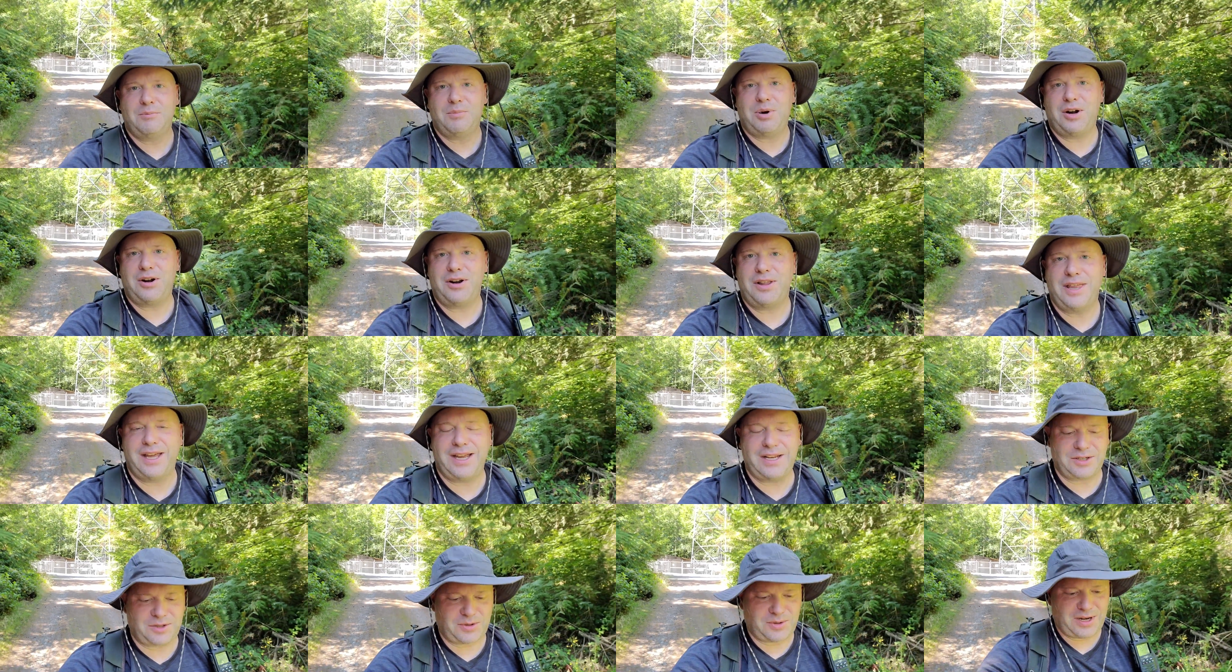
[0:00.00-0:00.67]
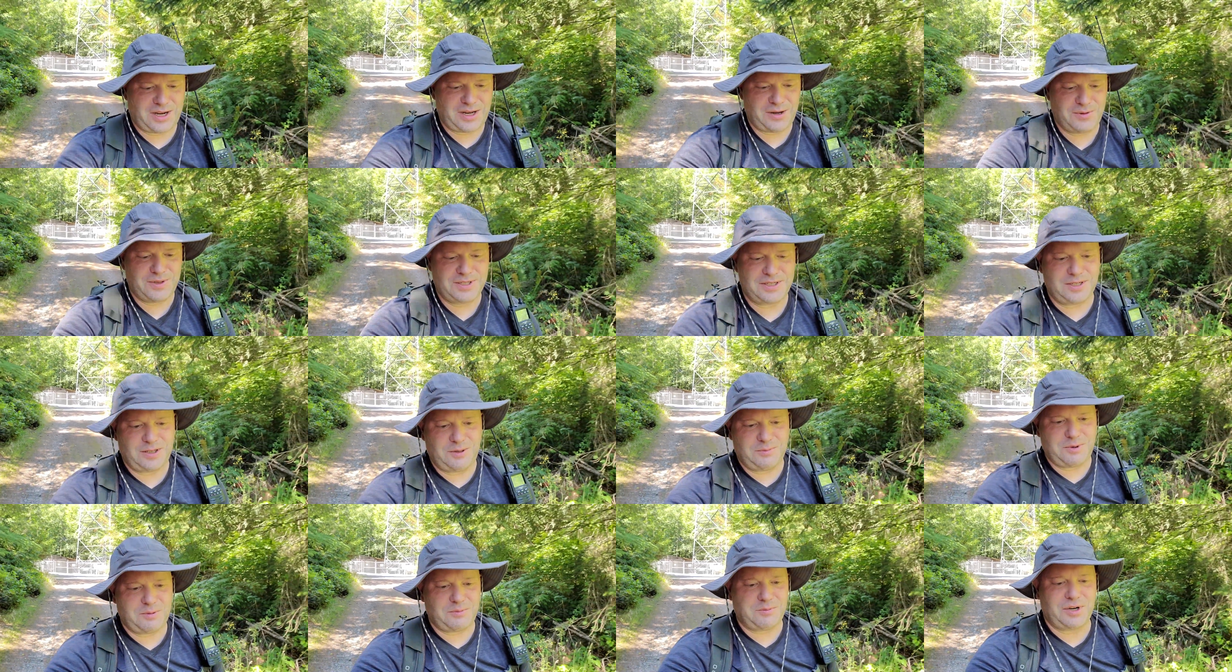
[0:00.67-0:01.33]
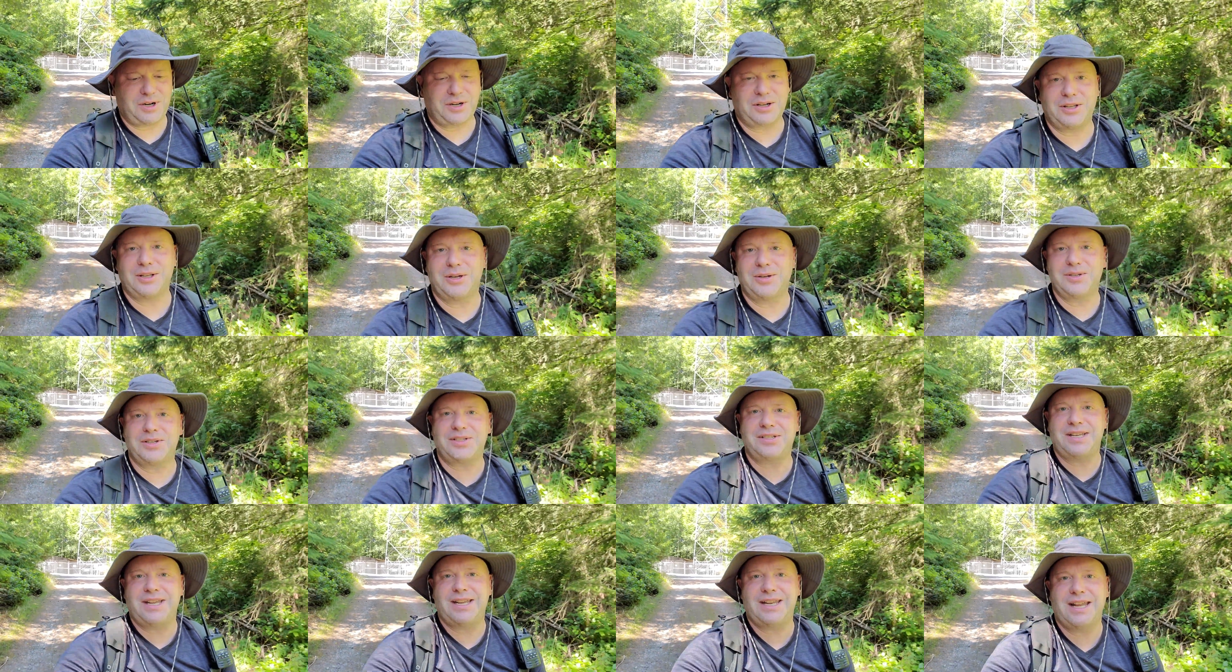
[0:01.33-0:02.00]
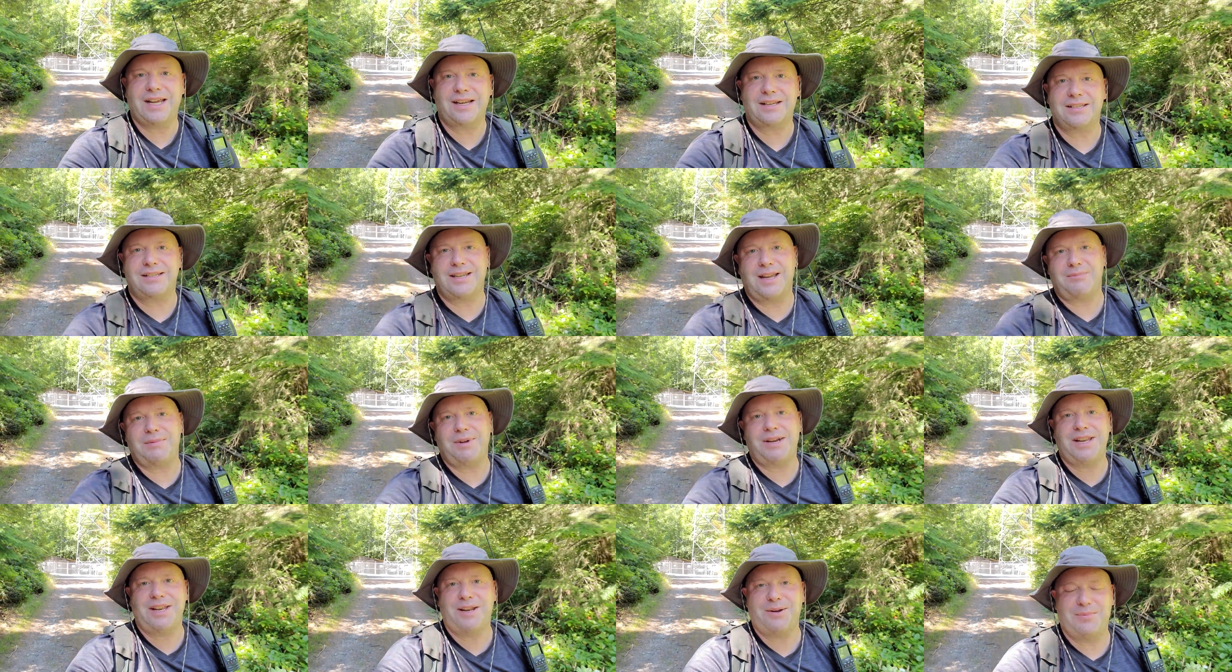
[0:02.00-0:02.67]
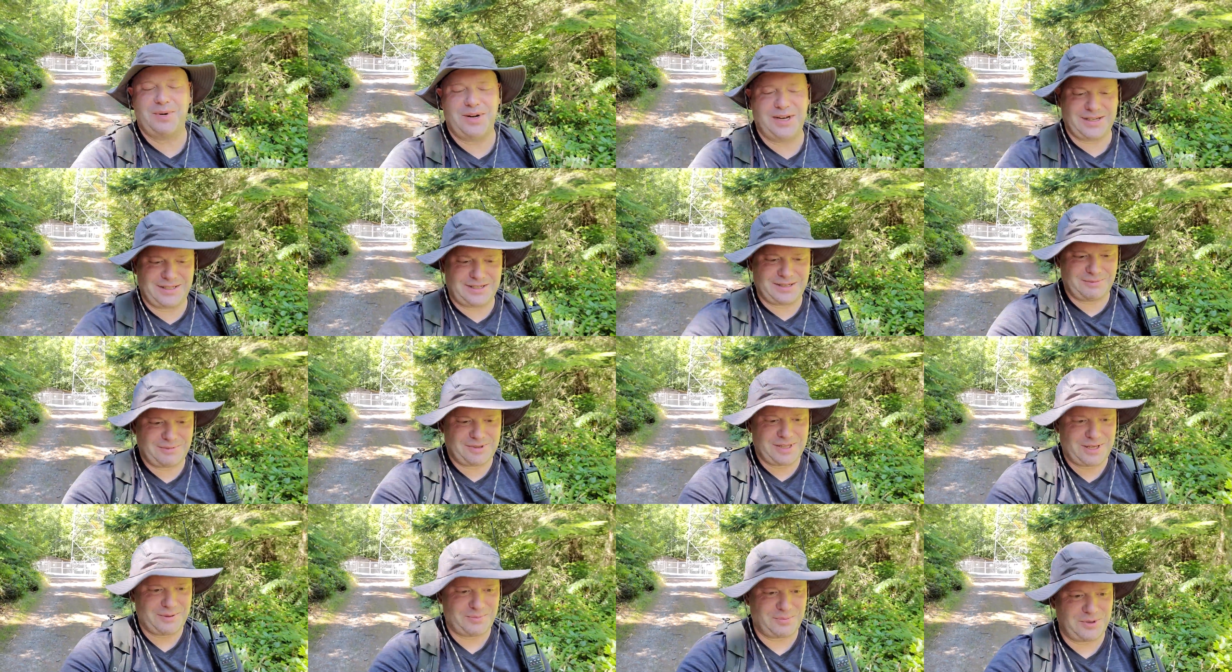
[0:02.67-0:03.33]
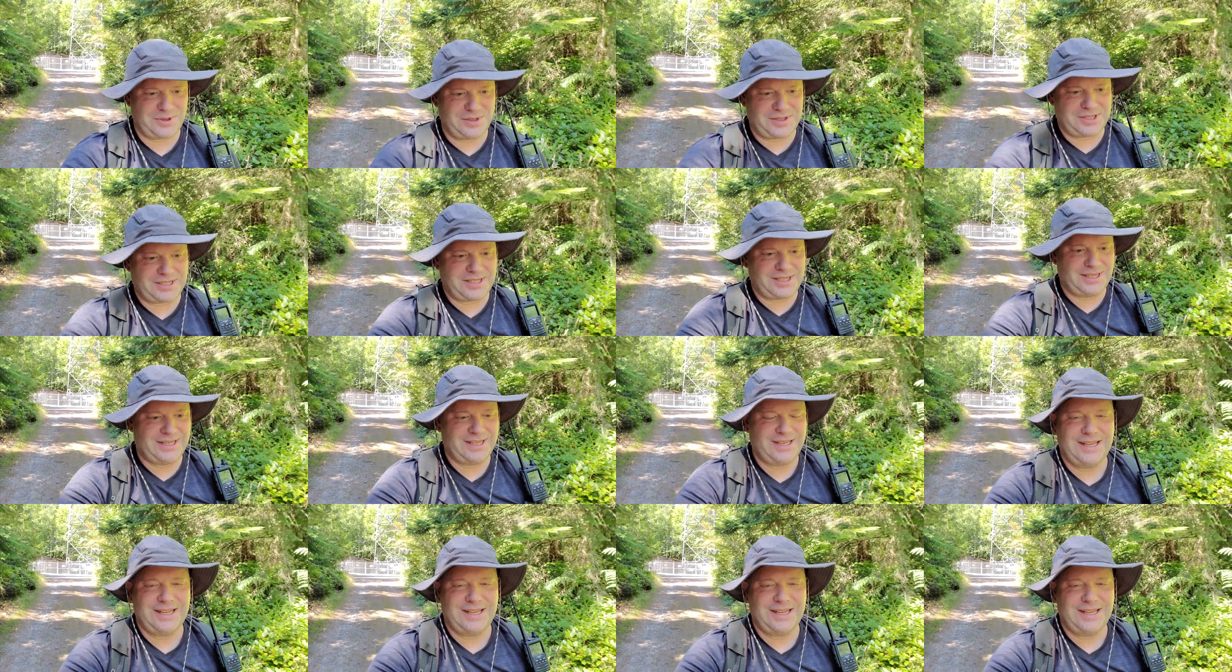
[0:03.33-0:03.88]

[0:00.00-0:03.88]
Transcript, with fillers: Part of that trail was a little bit more closed in. Next time I need to bring some clippers.